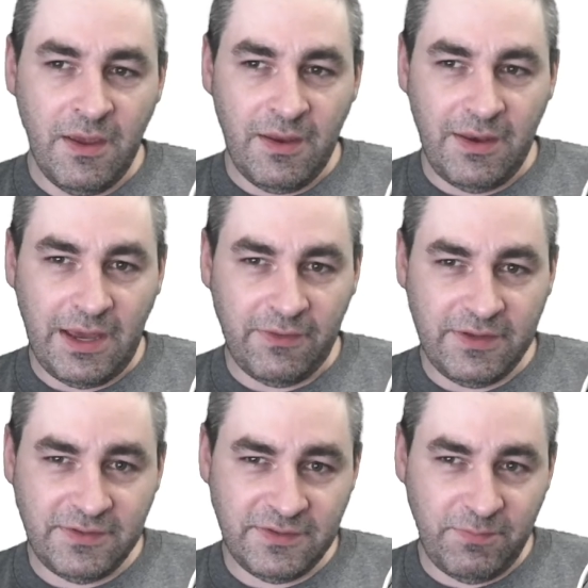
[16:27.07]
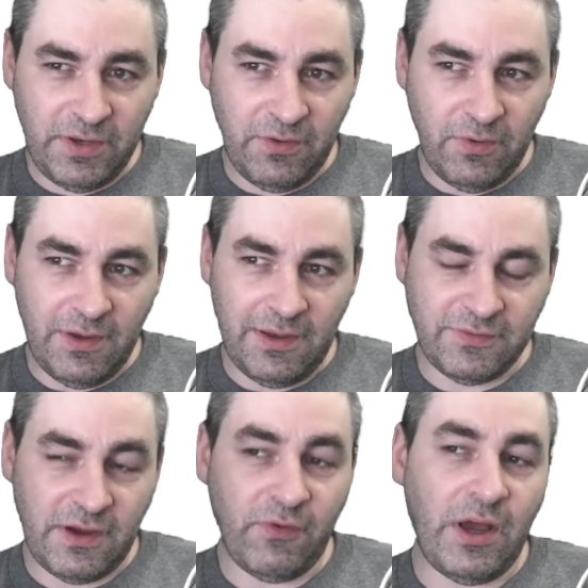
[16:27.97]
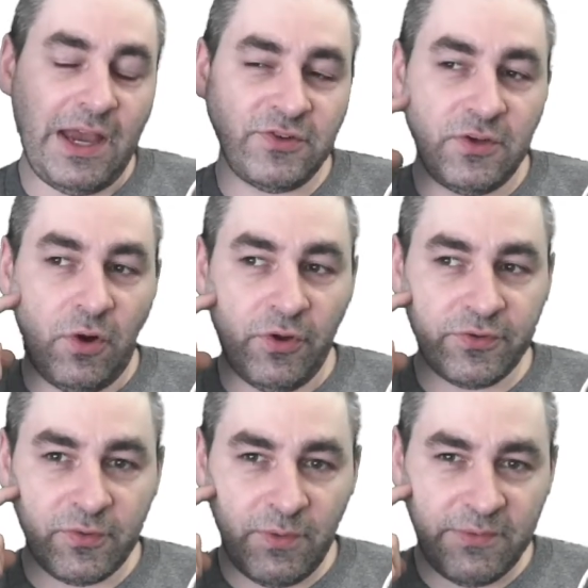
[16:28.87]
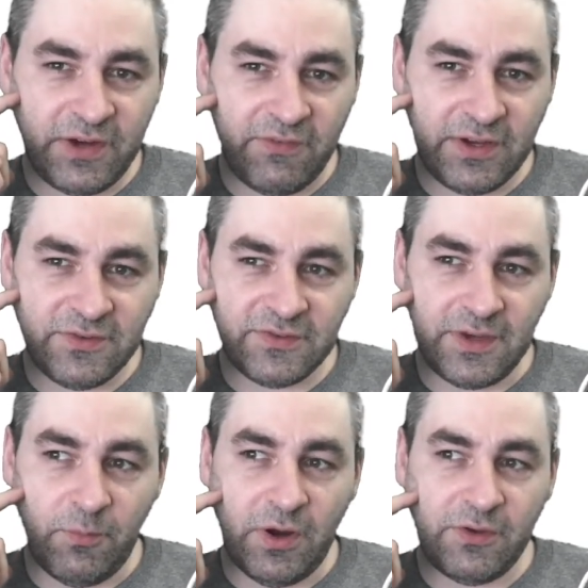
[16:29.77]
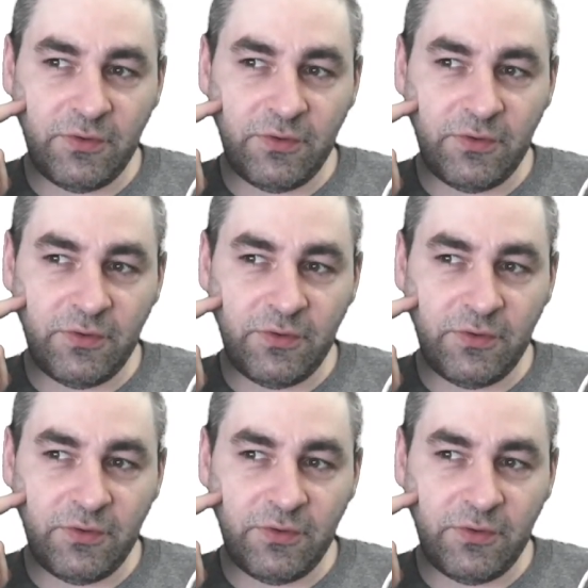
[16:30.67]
Now, so I've actually altered WebDriver Agent somewhat